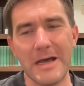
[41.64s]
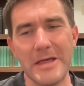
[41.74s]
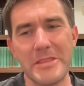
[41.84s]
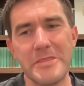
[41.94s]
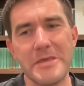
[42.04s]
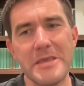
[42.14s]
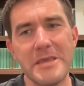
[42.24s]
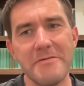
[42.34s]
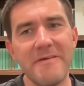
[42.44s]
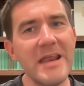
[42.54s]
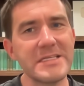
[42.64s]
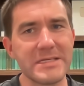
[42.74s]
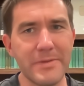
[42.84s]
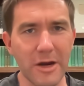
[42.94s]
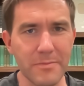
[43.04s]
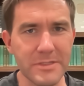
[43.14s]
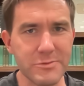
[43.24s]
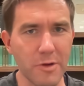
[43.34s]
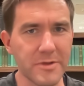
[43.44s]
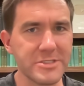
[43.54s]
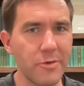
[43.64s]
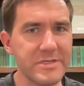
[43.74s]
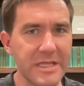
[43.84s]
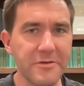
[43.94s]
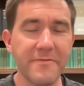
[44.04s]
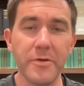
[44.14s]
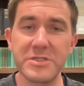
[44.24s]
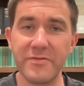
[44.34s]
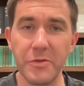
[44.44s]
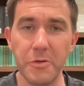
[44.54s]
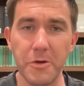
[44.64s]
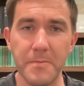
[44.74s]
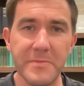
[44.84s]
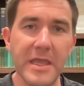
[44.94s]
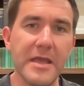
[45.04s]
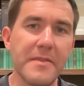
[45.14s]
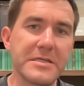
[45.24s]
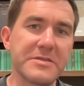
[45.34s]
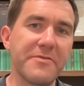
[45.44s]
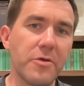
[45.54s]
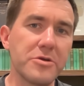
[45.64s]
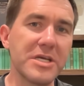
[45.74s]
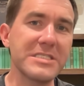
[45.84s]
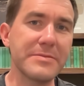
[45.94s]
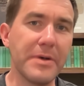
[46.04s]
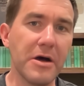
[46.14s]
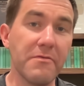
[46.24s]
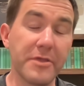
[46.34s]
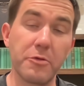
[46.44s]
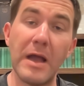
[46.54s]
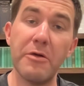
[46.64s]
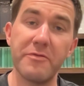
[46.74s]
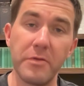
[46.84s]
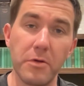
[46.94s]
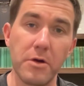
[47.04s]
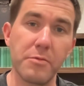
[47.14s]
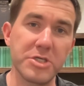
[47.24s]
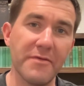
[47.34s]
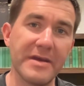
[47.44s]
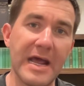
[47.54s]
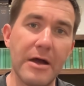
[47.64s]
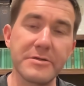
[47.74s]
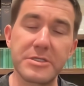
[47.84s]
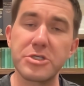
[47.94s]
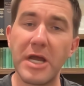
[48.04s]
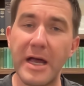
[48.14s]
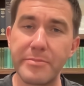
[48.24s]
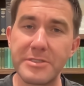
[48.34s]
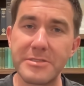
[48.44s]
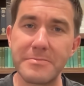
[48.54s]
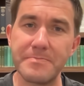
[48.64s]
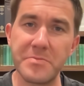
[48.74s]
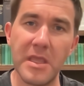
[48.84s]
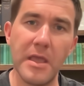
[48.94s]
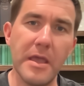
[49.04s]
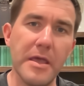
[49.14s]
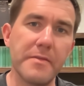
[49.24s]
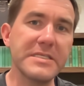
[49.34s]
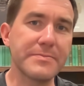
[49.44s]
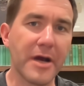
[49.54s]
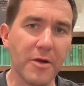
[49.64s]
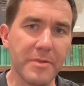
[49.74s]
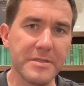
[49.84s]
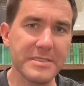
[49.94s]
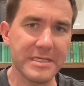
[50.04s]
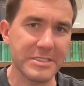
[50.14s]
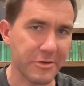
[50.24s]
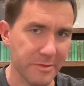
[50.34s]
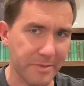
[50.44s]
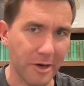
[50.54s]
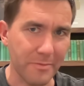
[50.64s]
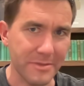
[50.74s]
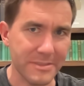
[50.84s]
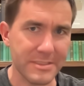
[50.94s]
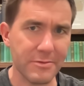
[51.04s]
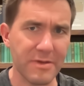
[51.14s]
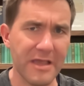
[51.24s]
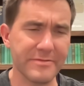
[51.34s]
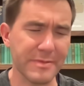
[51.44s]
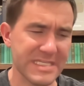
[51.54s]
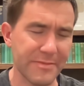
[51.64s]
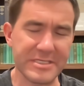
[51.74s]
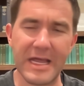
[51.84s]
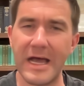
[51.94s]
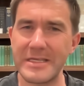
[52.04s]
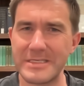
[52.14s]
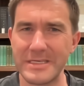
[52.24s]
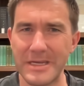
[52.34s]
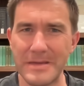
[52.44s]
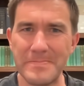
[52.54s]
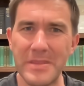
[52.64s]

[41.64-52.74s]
The finest apartments were almost always on the first floor, that is, the floor just above the ground floor, which often housed shops. These apartments, these good apartments, we have some examples in Ostia,